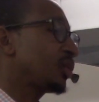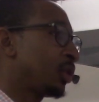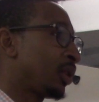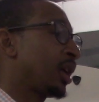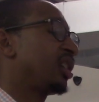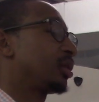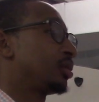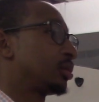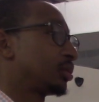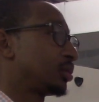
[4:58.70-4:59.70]
Right.
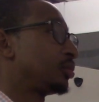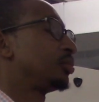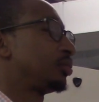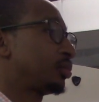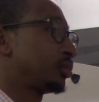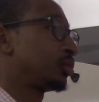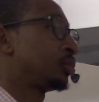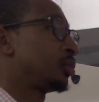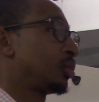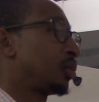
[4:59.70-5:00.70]

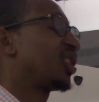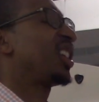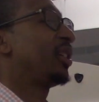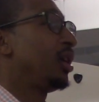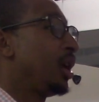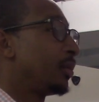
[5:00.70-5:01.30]
Right?